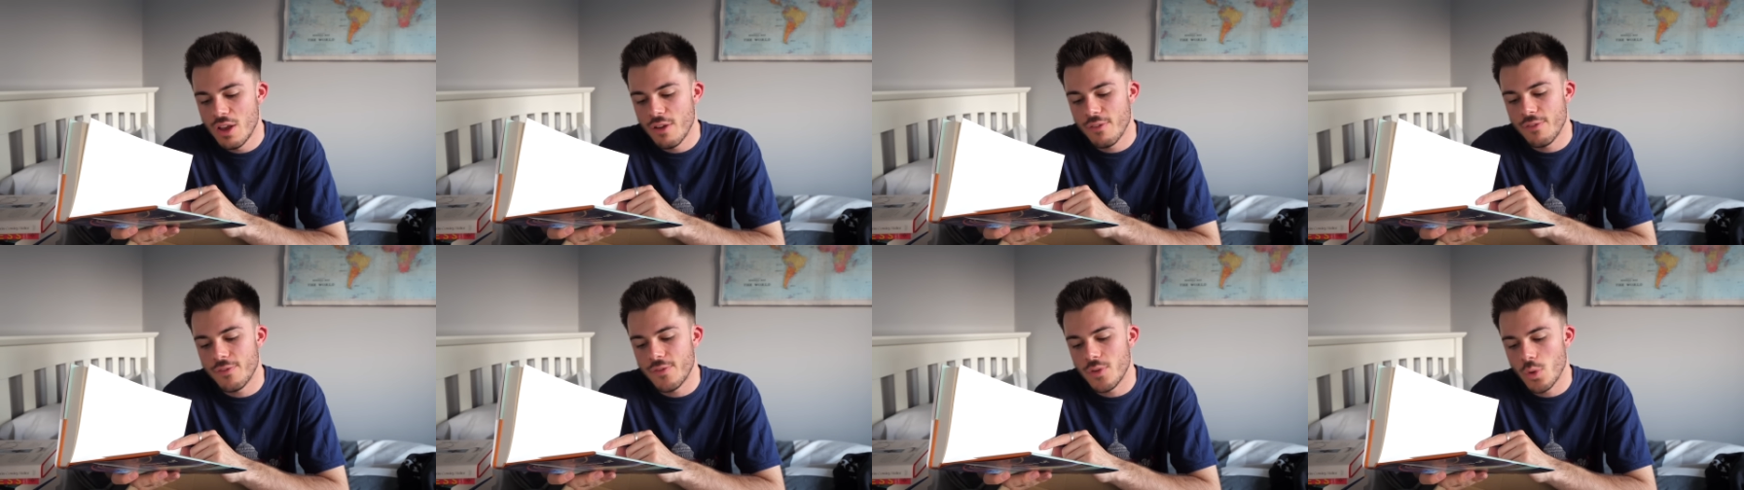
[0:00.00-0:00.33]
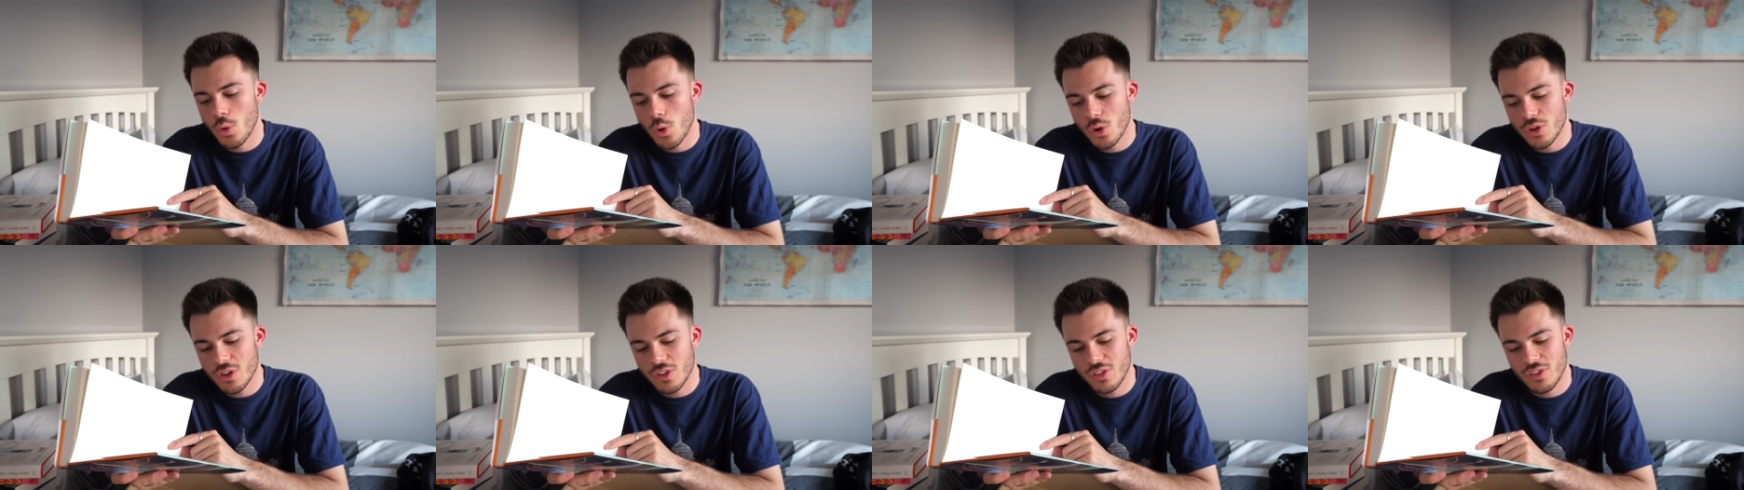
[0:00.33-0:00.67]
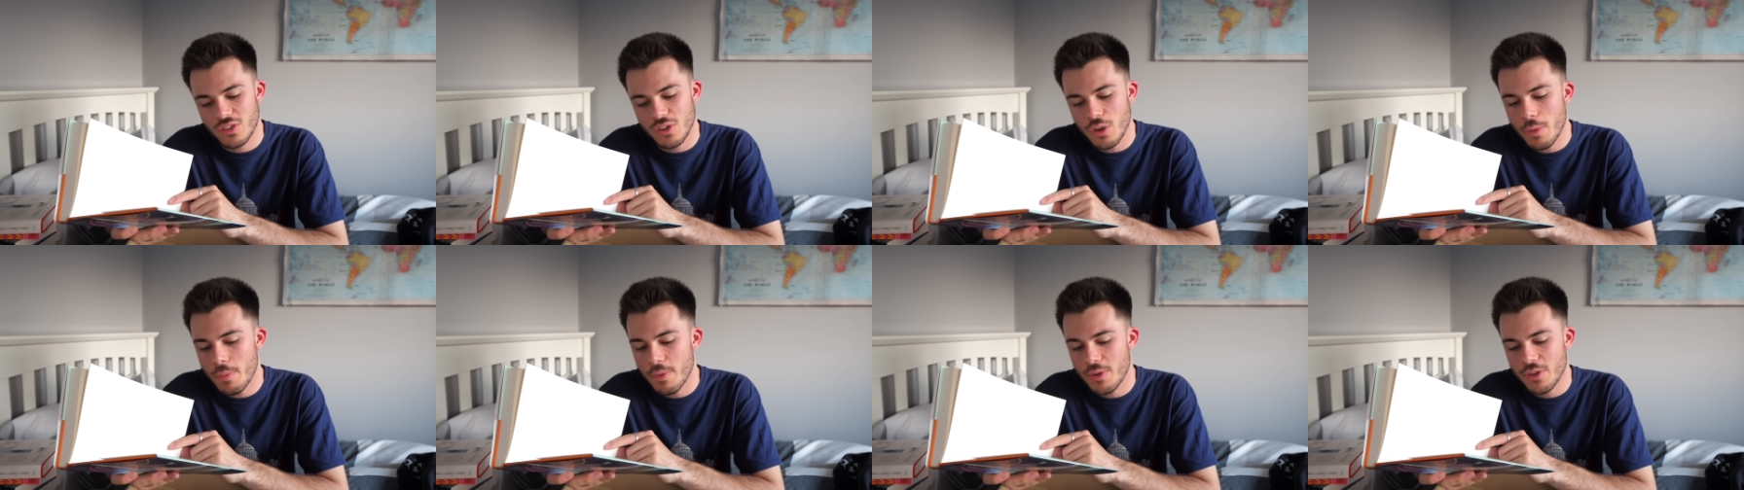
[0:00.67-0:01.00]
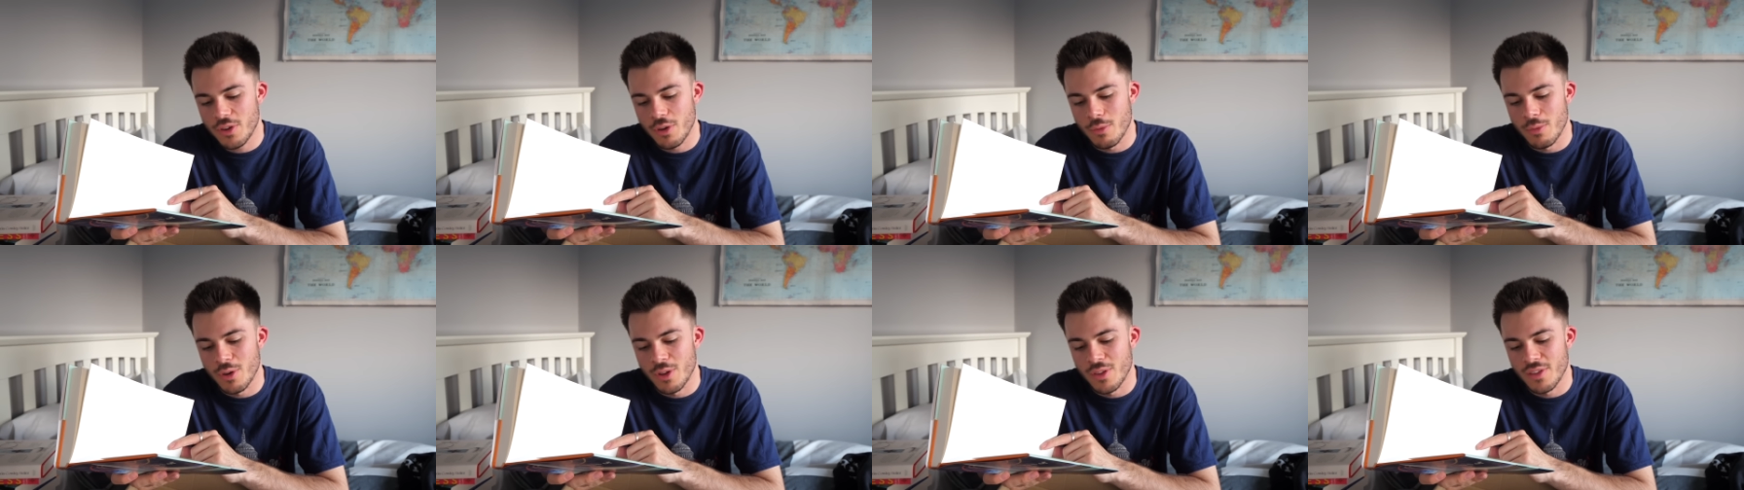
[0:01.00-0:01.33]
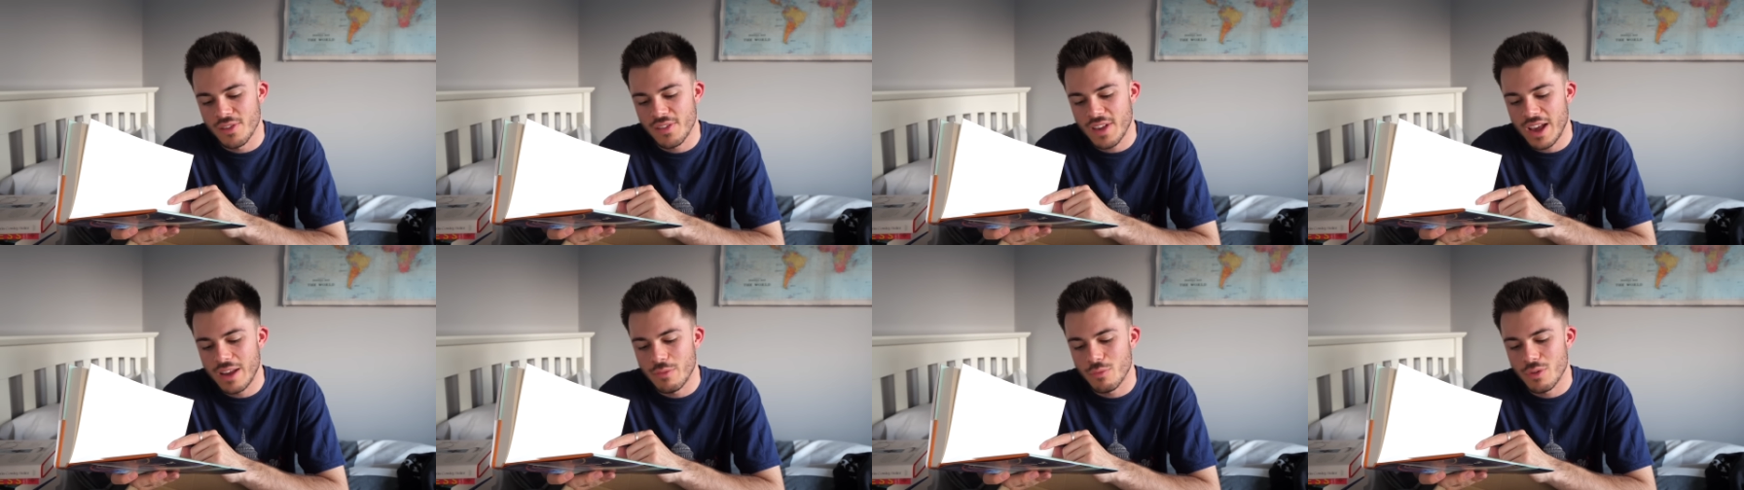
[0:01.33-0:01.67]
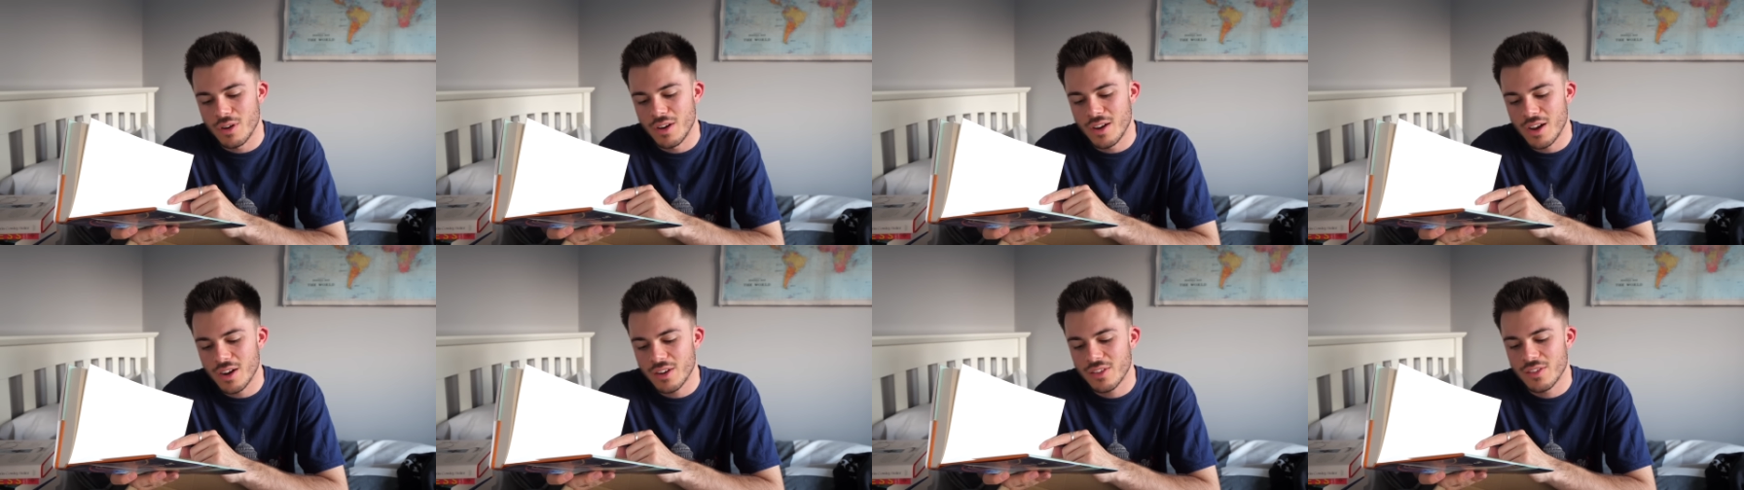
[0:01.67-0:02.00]
flawed superhumans, and
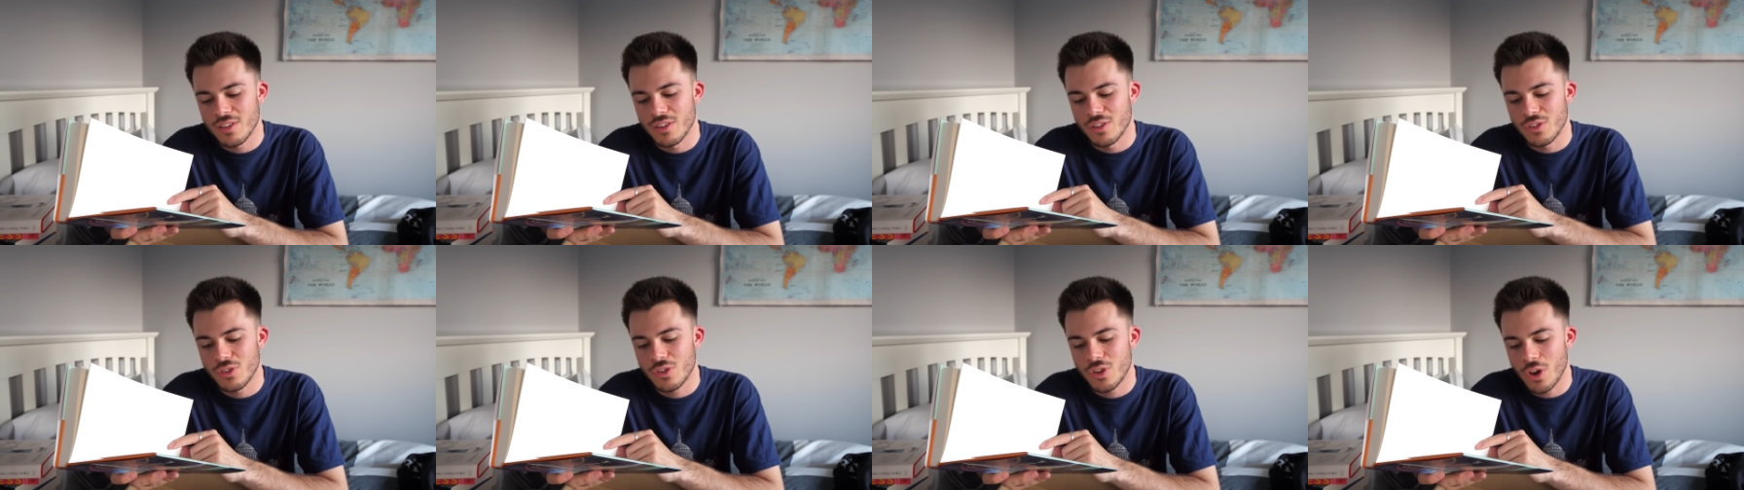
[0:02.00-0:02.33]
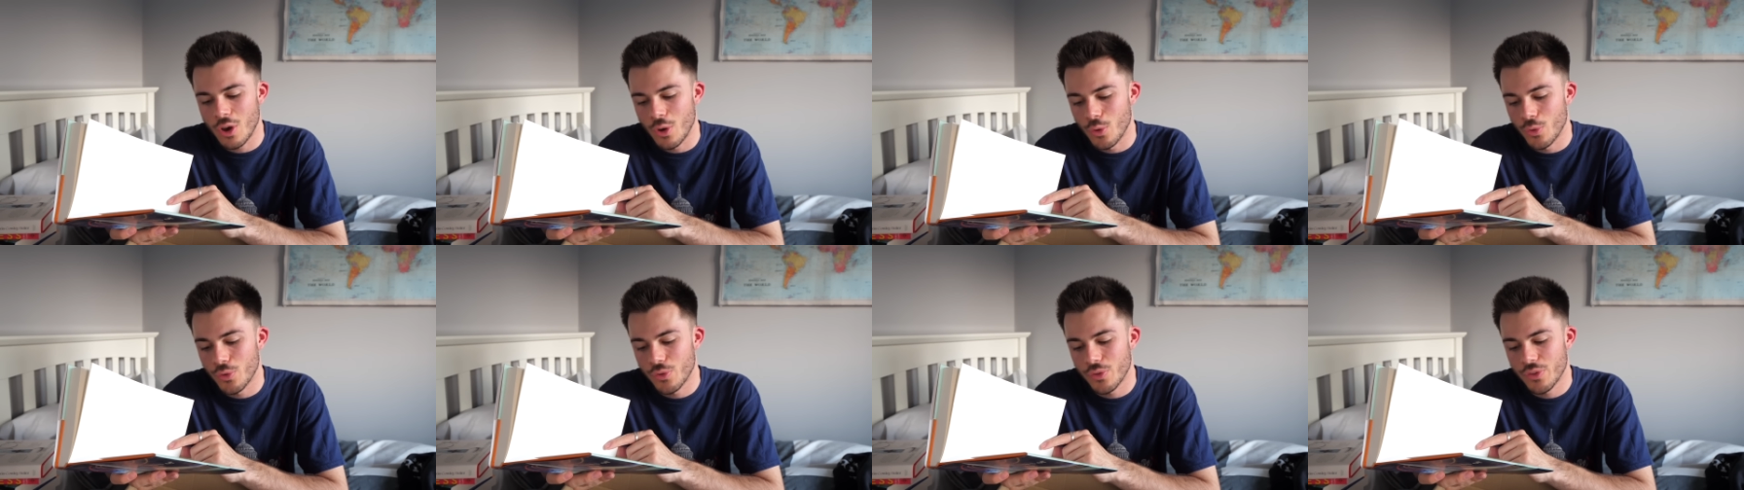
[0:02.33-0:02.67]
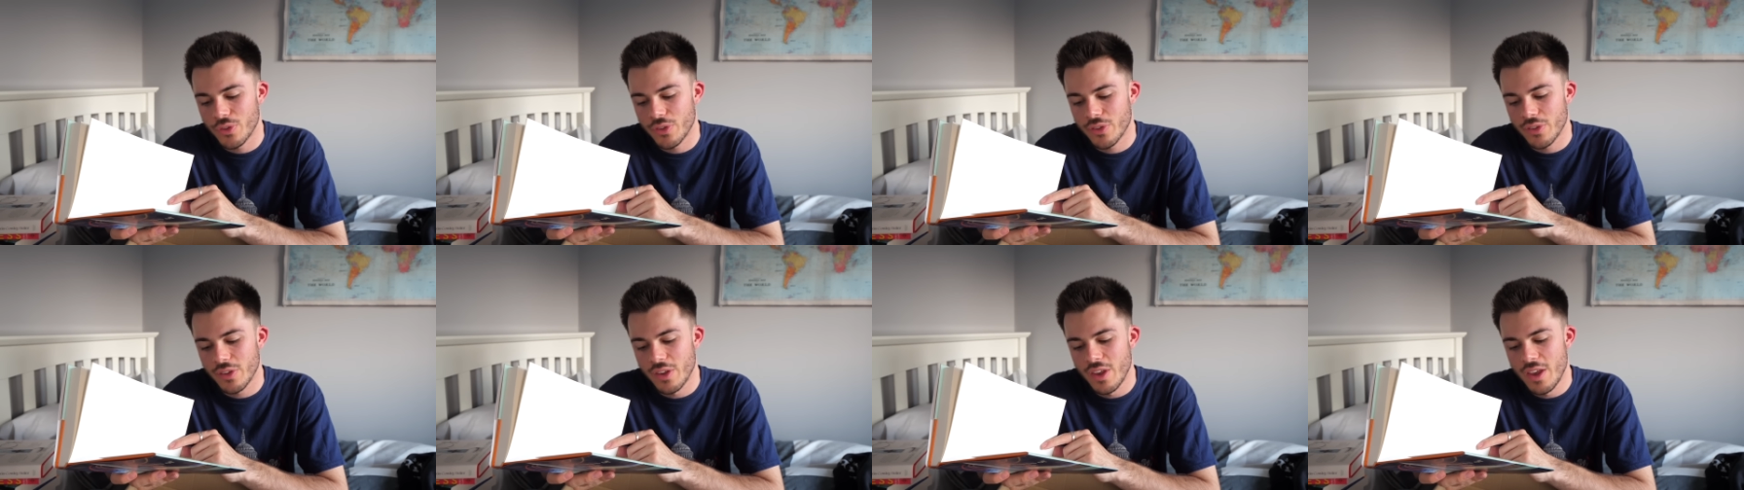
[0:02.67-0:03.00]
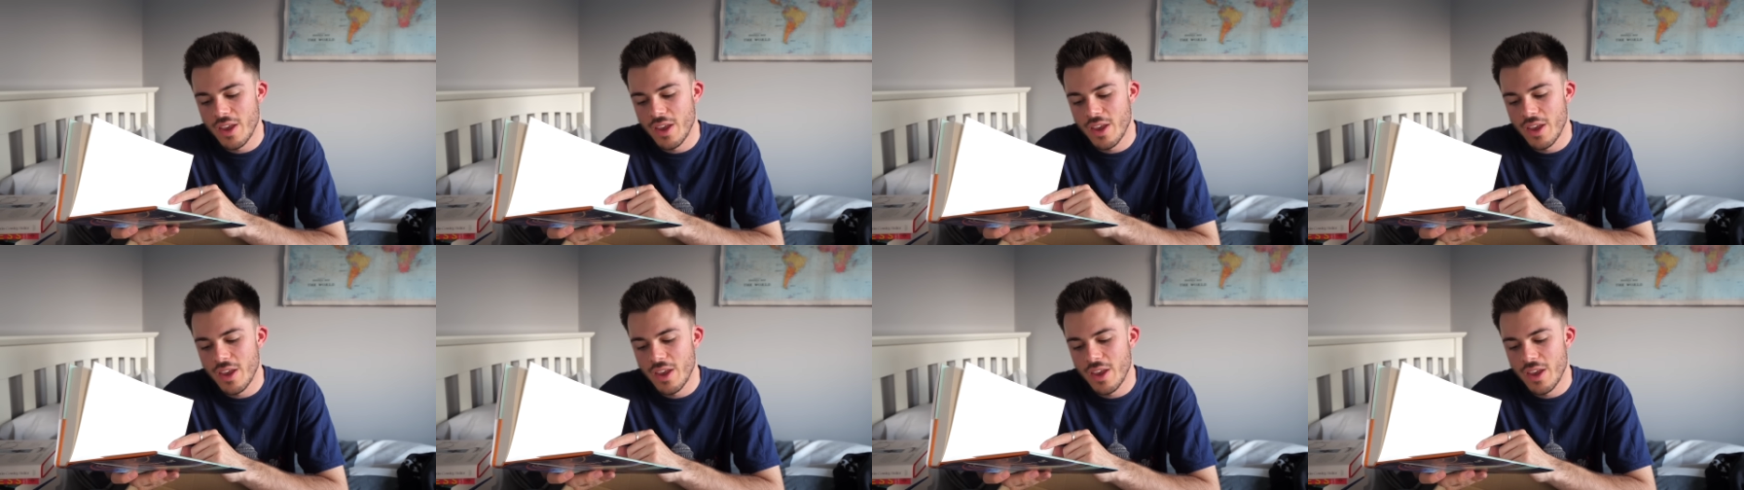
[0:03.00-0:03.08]
reluctant ghosts,